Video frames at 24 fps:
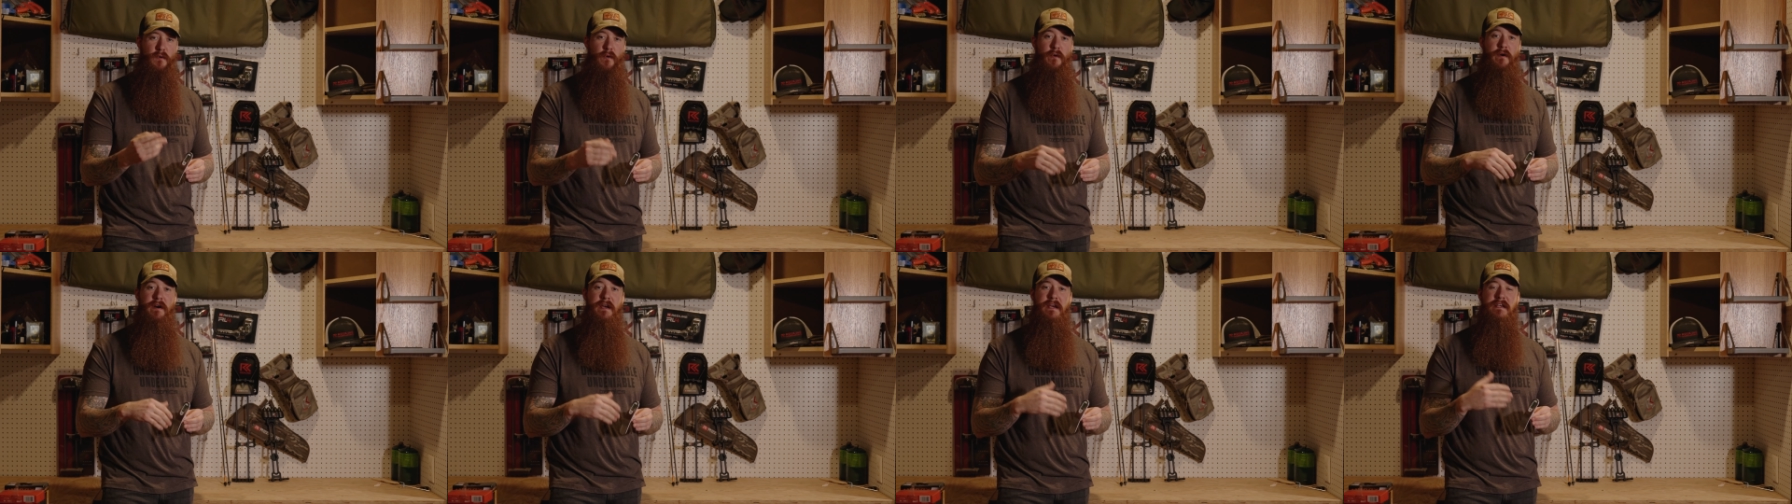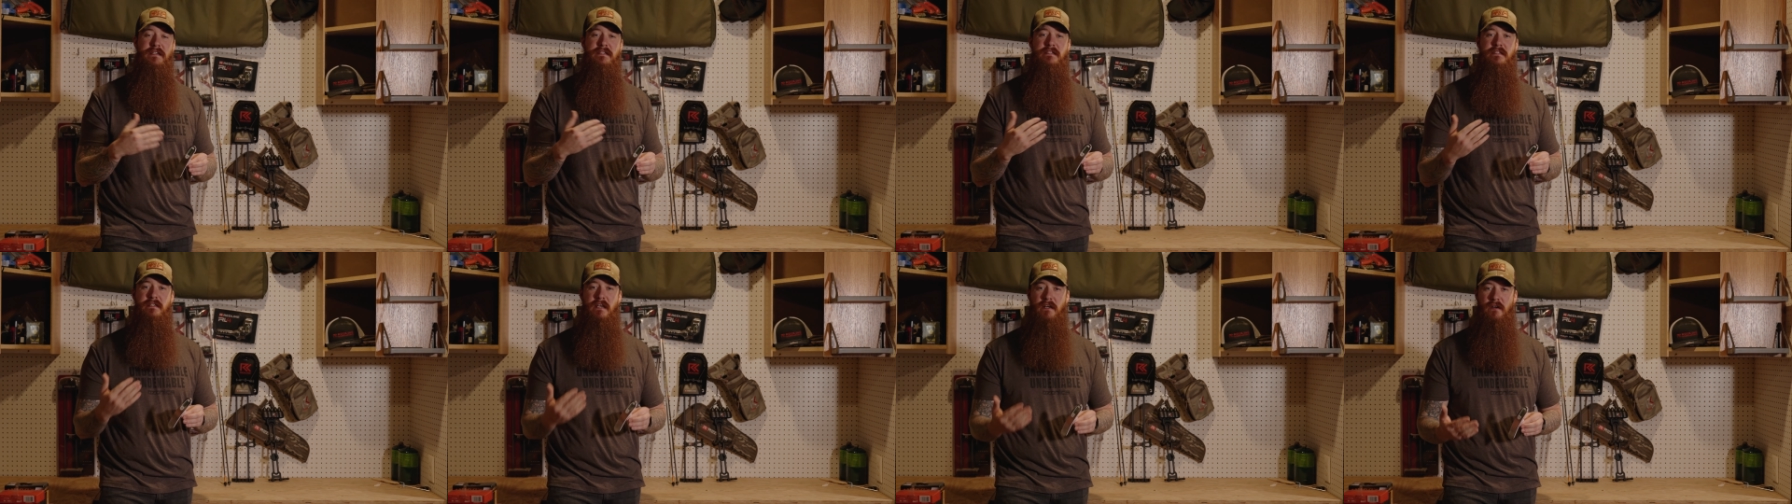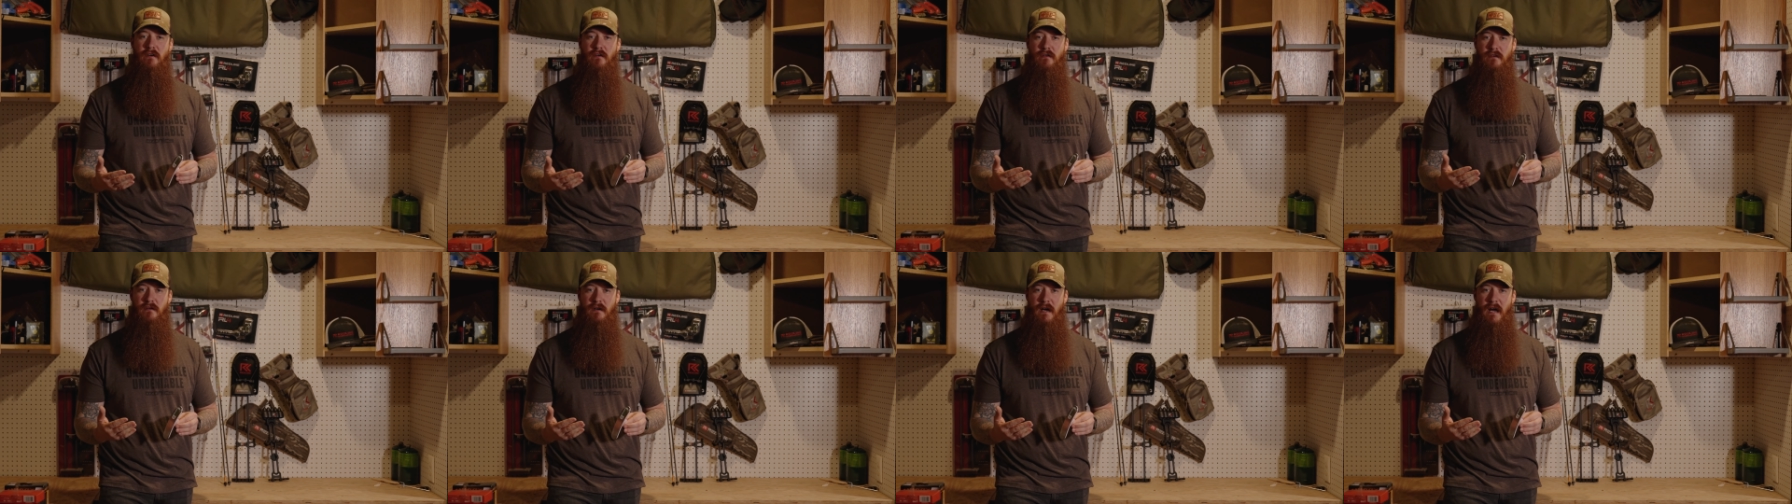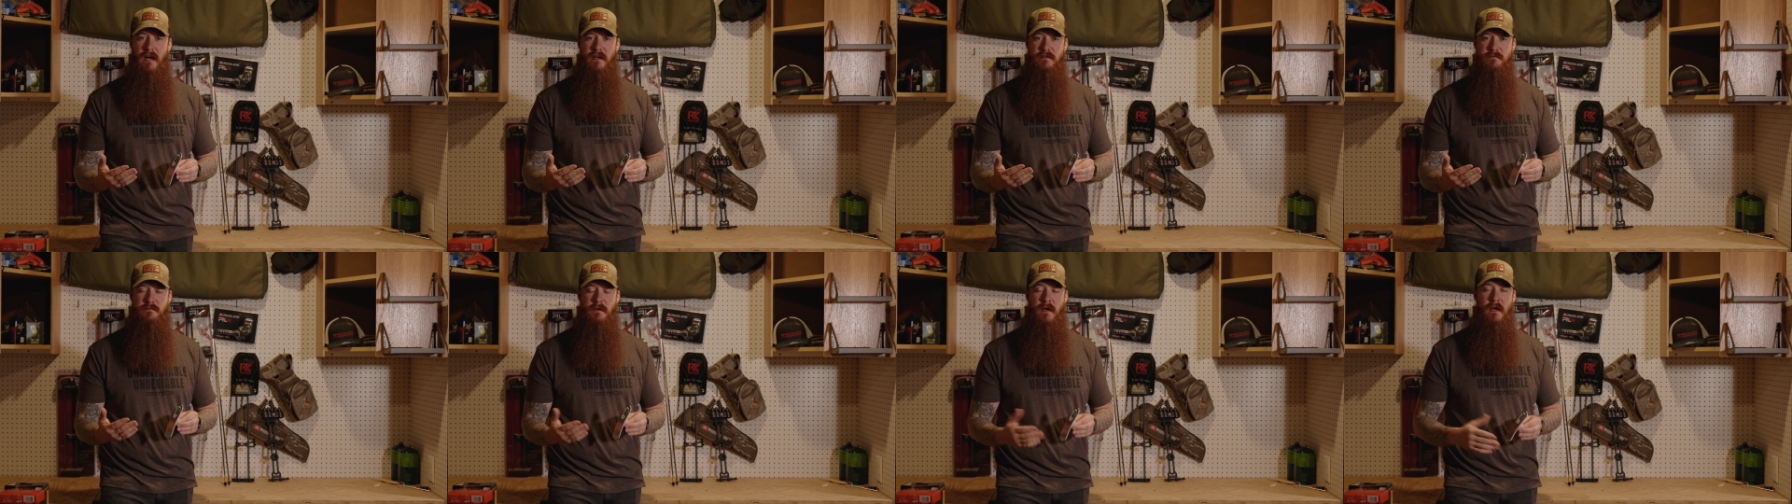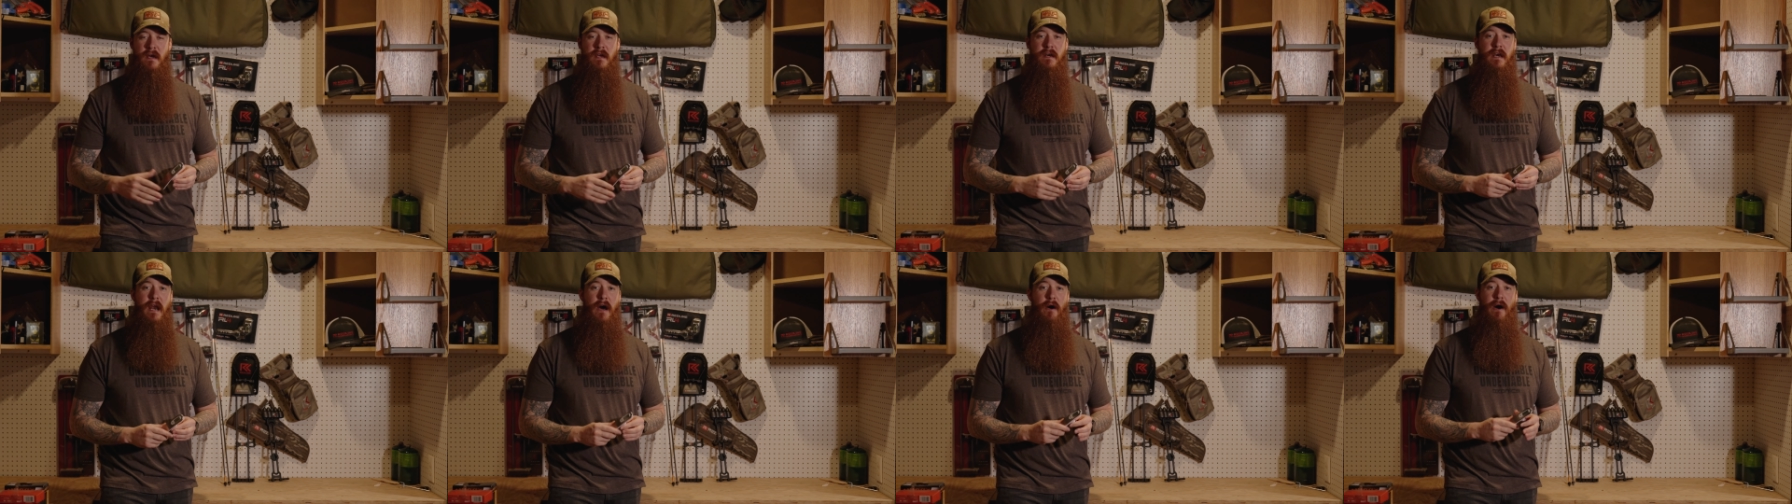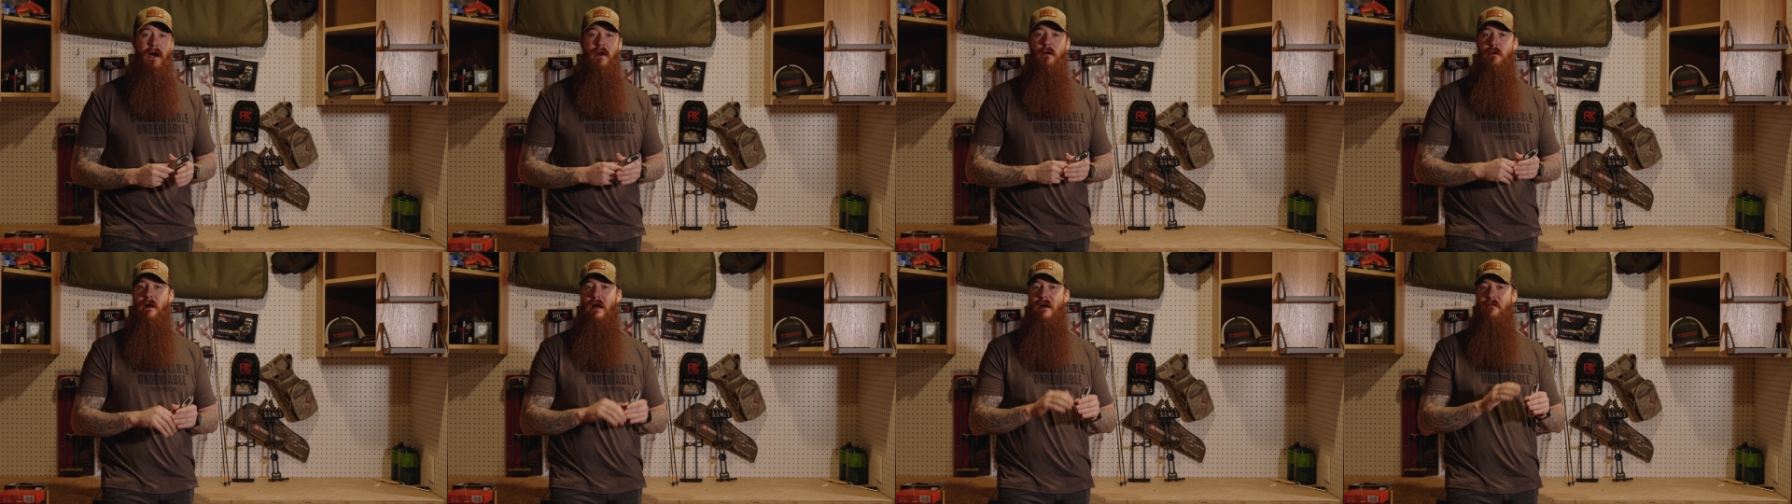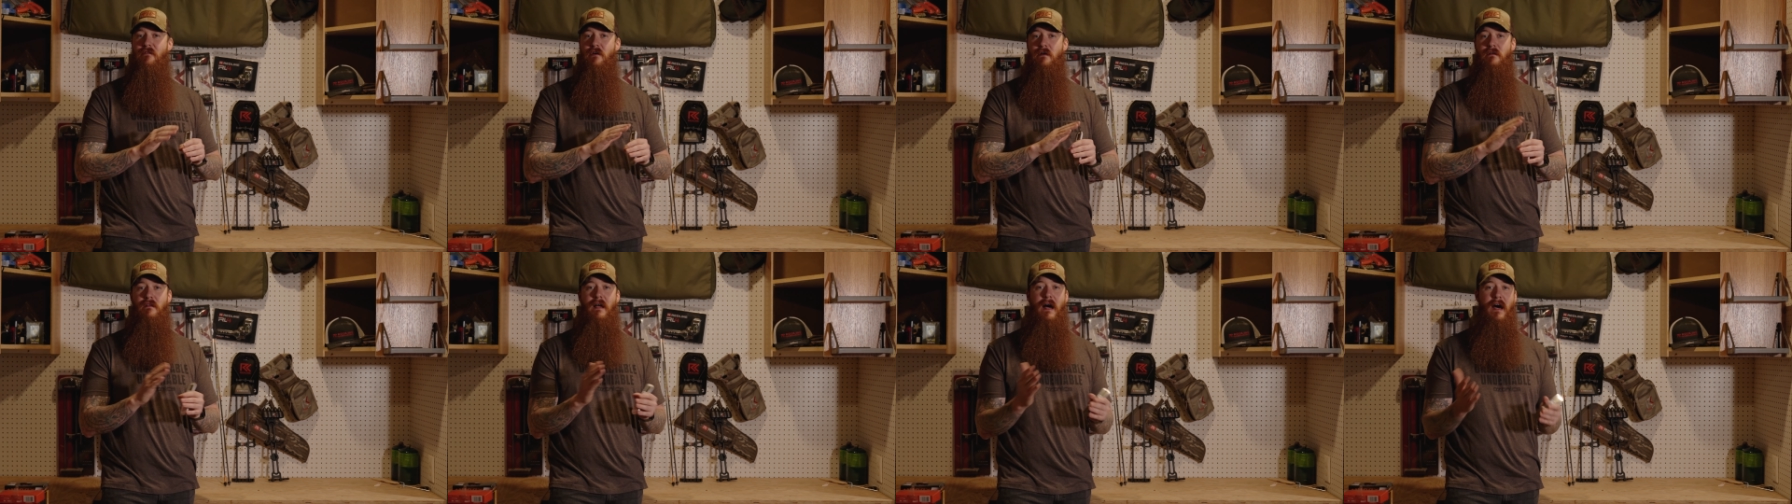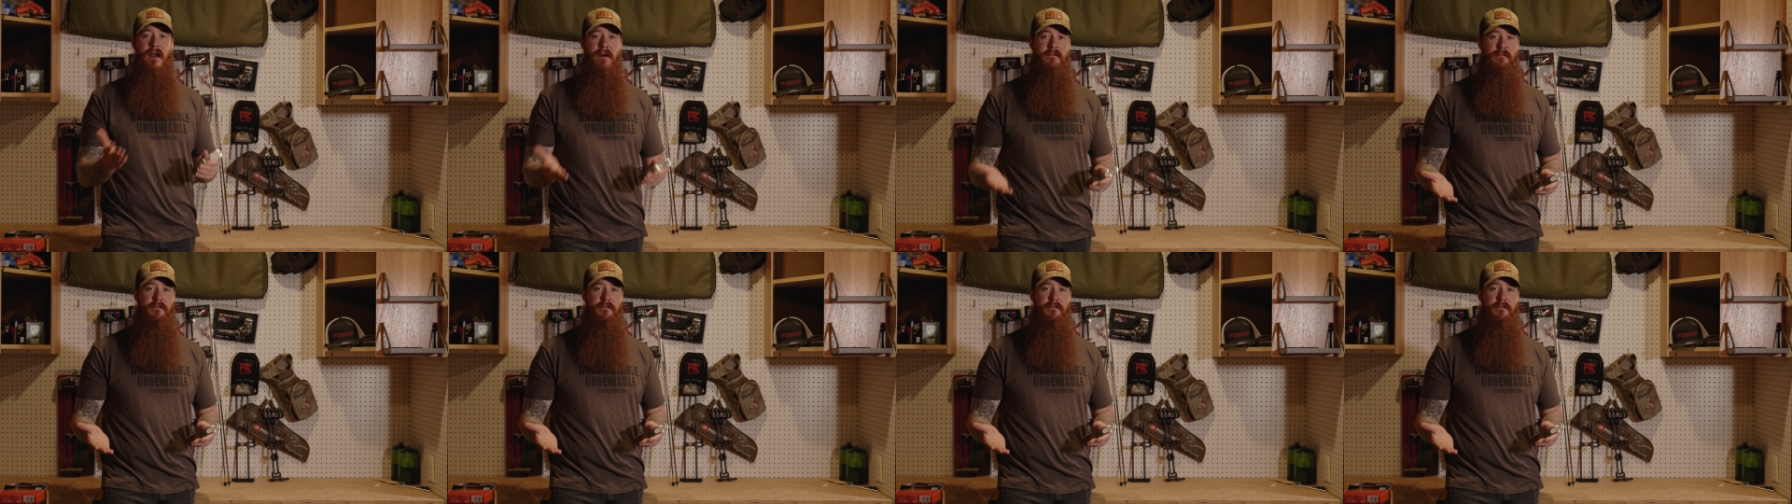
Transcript: or a single clasp. Now, I don't have a lot of